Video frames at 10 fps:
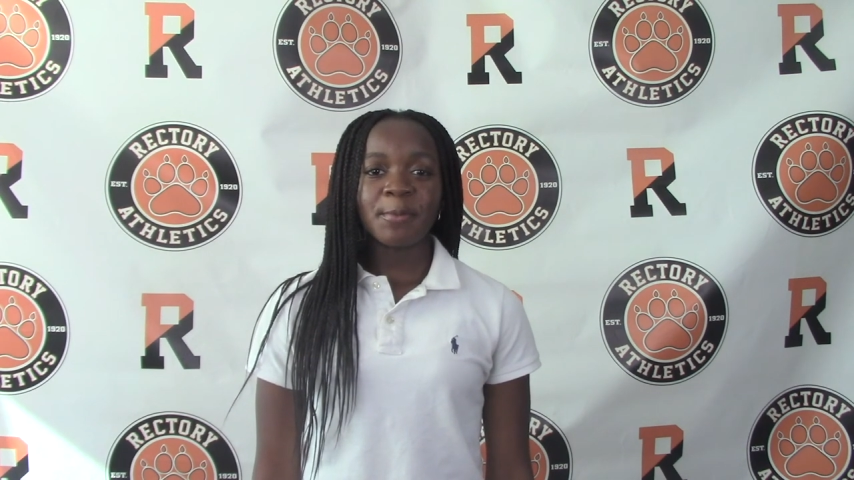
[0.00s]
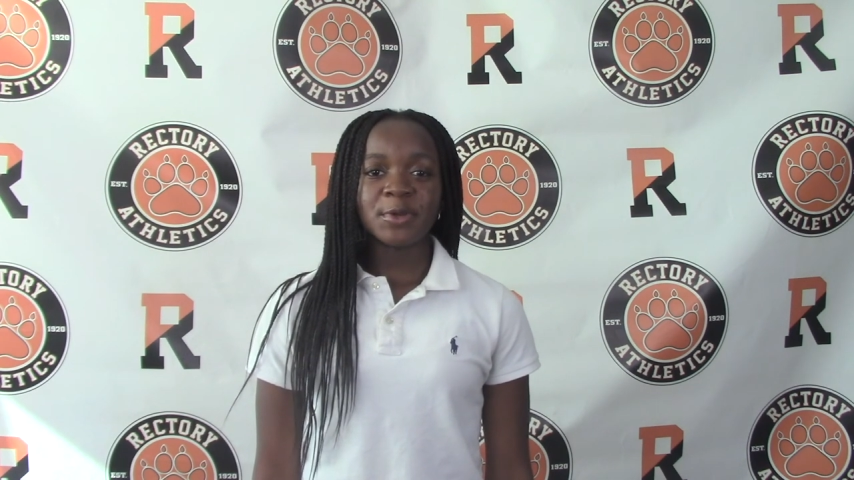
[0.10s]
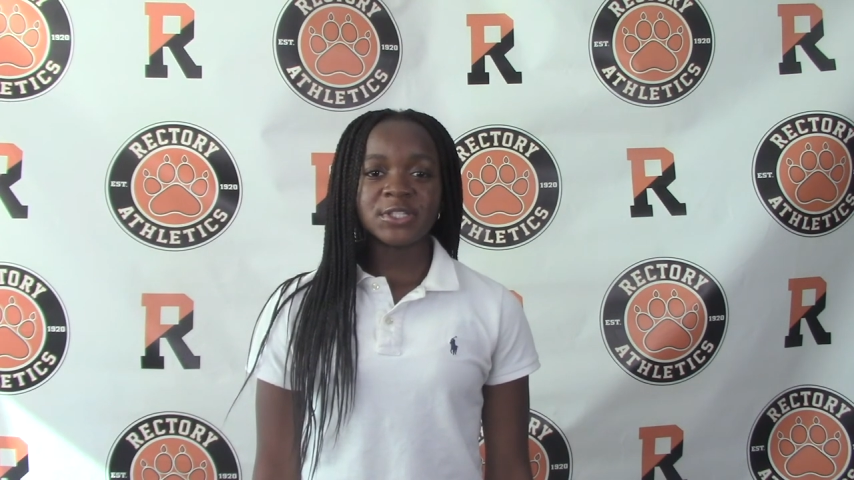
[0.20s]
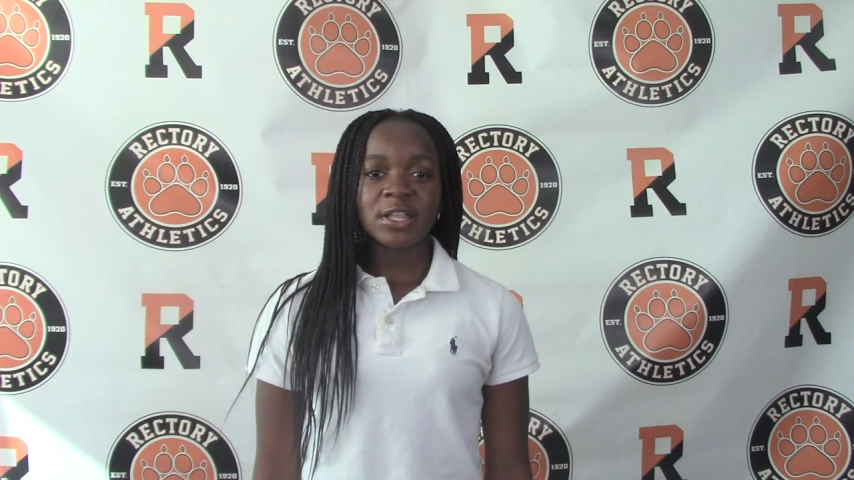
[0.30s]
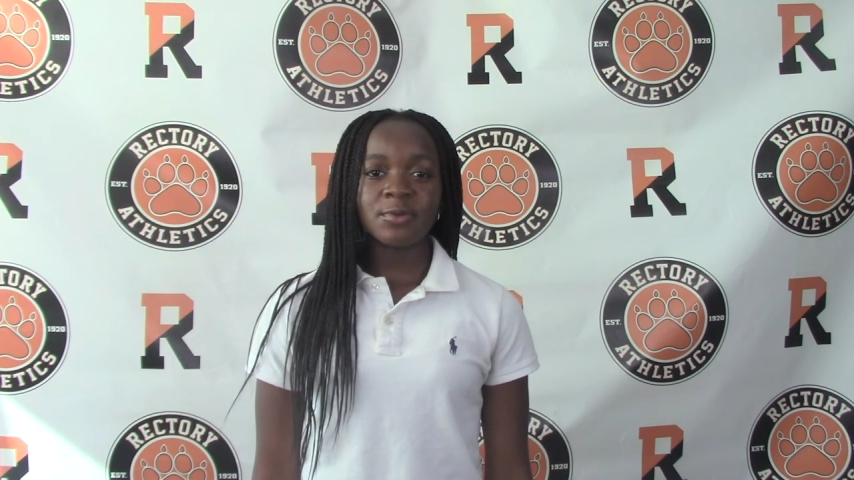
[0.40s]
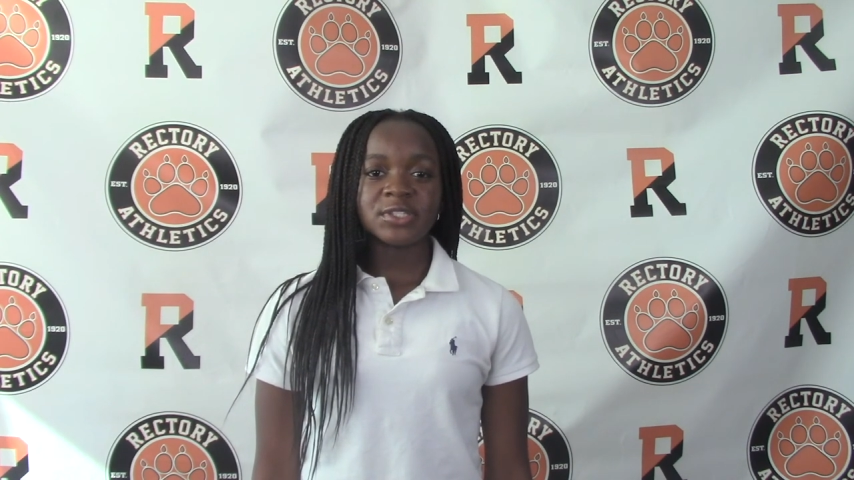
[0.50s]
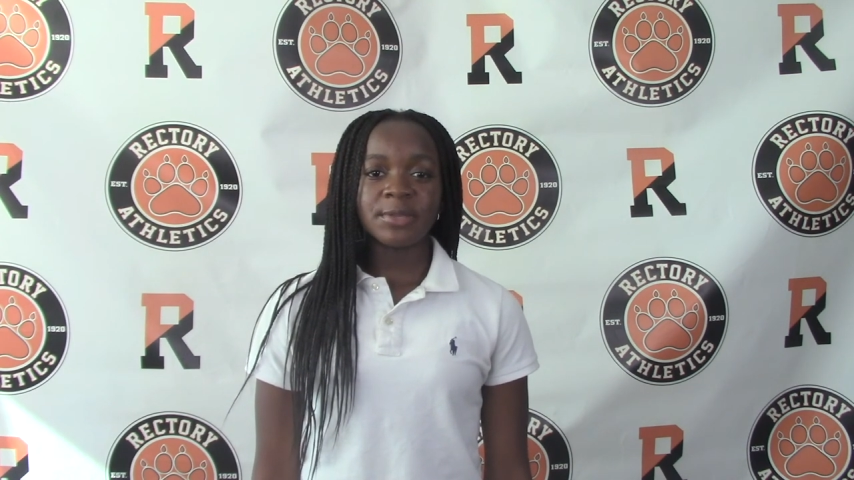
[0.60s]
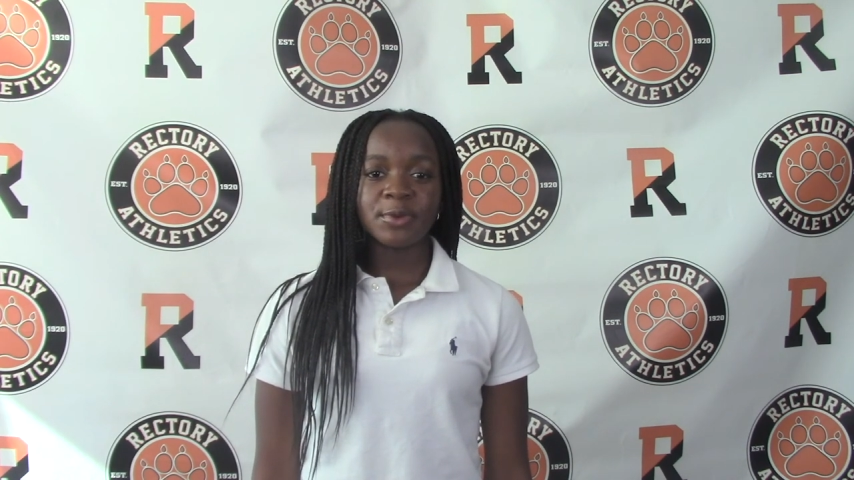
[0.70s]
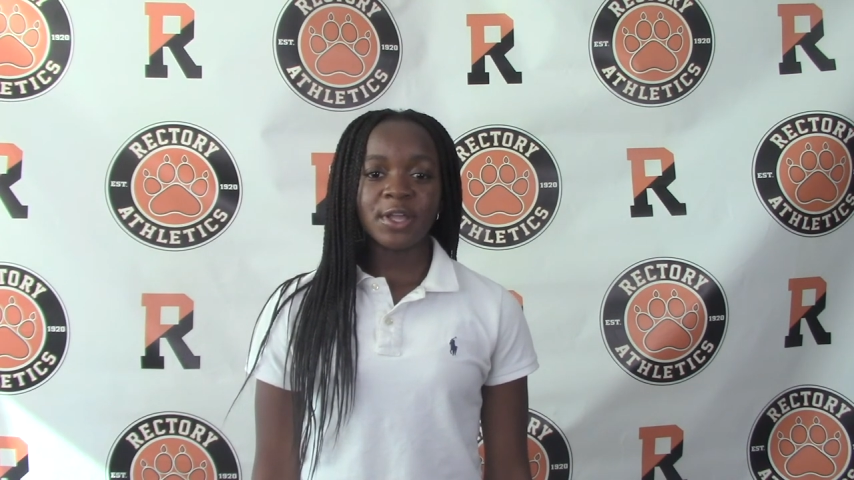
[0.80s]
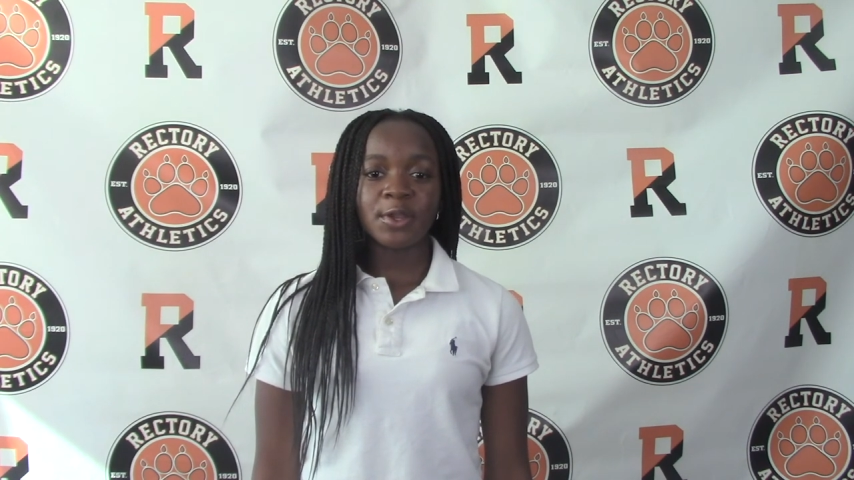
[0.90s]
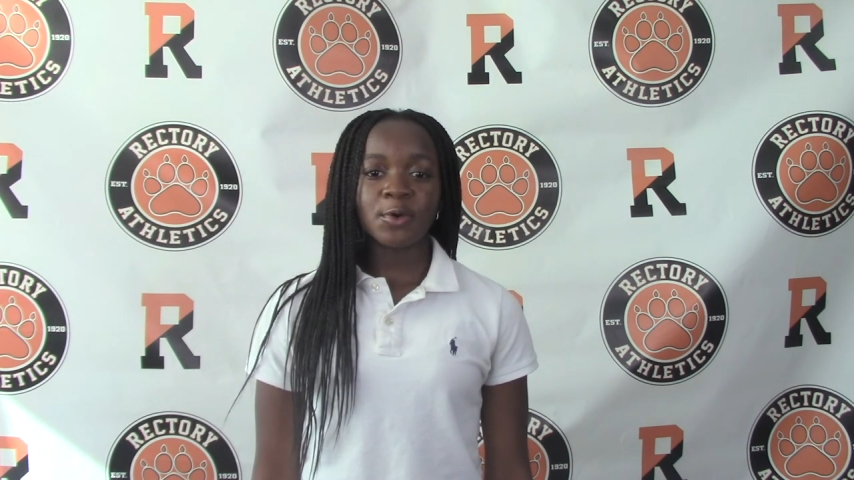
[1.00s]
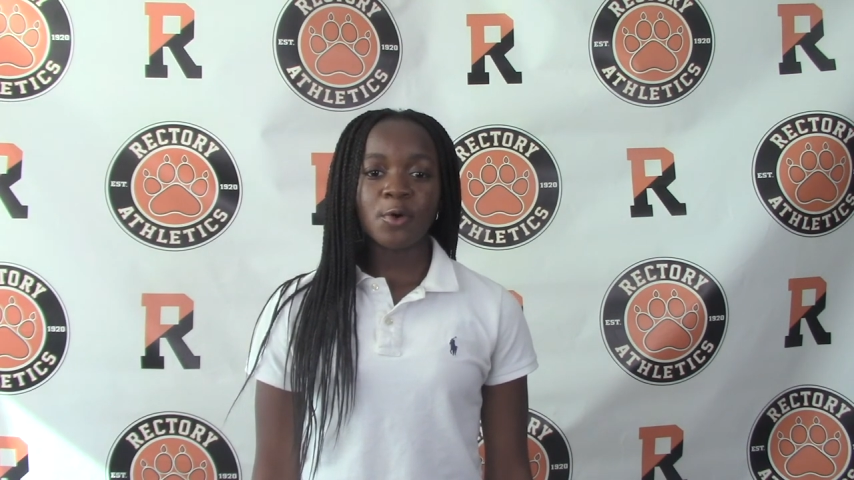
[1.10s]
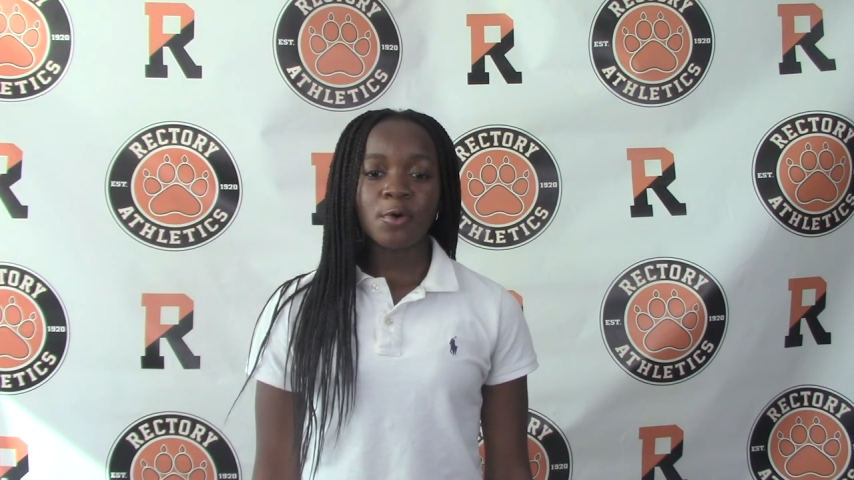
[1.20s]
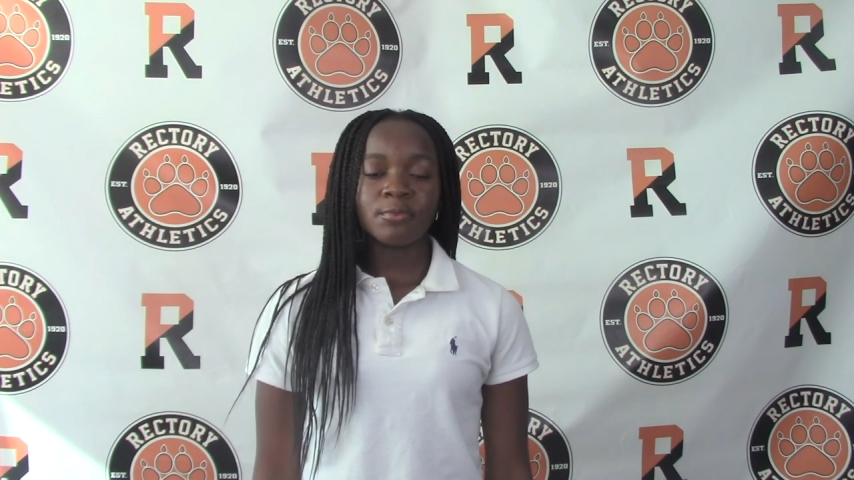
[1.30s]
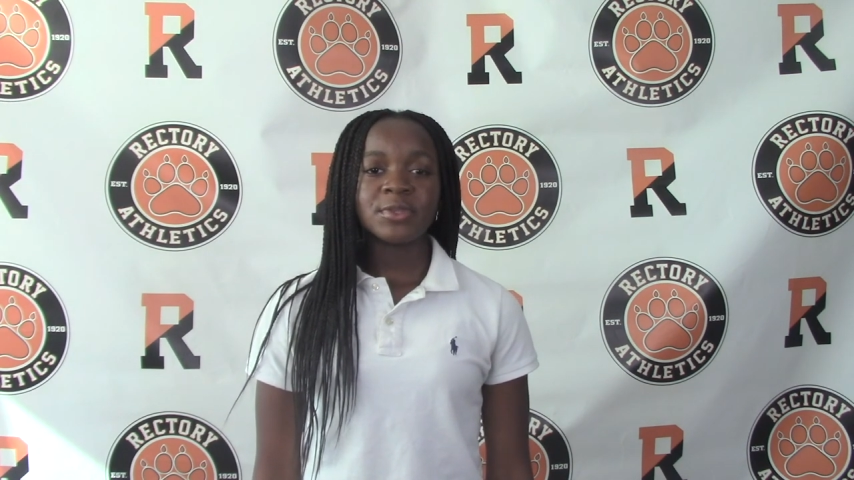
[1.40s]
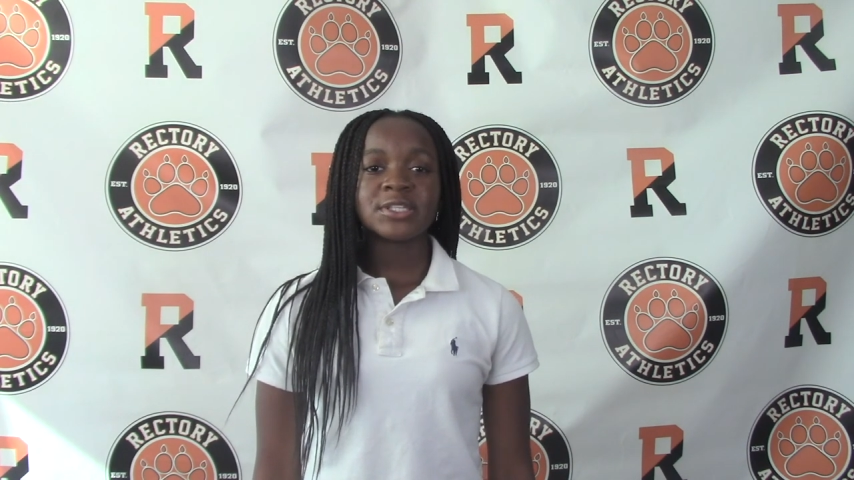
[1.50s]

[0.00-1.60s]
Marcelo was able to get a goal.